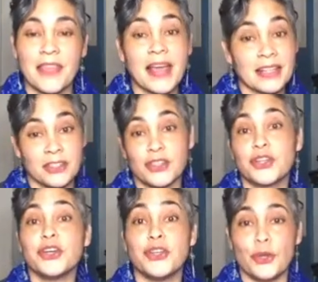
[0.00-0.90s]
And that's the
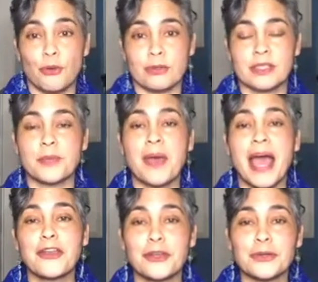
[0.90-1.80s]
good news. The
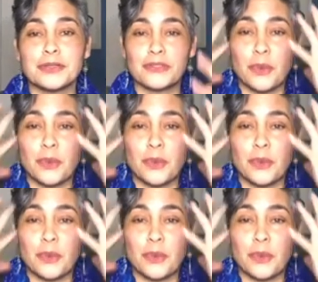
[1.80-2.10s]
bad news